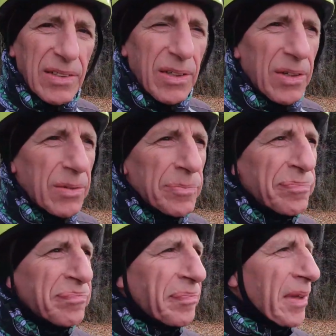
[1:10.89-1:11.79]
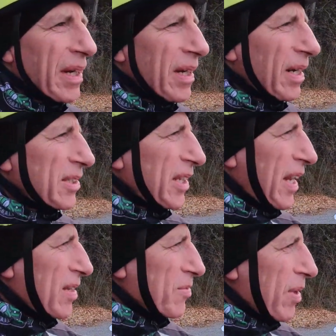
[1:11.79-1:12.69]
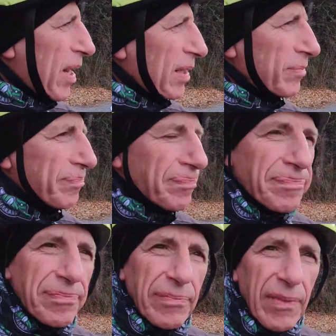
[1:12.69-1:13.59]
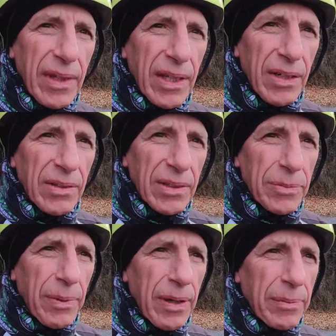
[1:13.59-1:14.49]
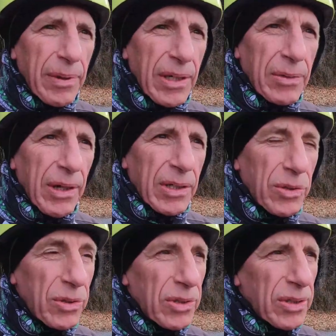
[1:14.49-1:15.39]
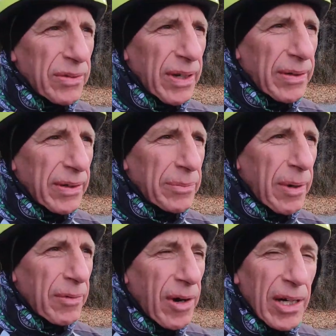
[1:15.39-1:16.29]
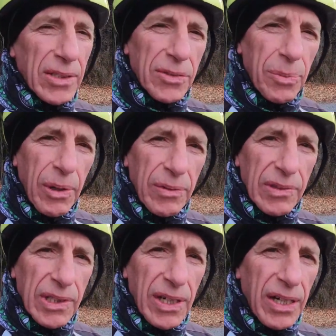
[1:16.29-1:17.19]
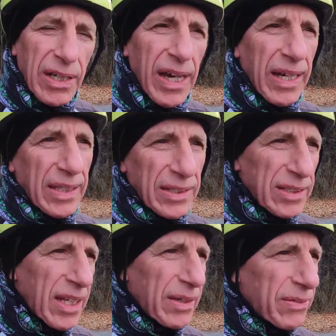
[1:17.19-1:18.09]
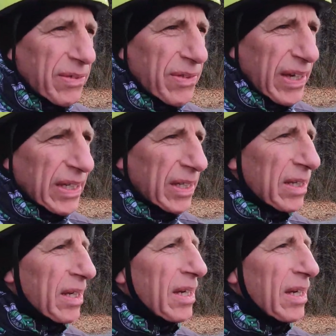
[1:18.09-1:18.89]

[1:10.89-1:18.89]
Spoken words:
So on today's ride, despite it being quite cool, when I went out my walk this morning with the dog, I had a set of thick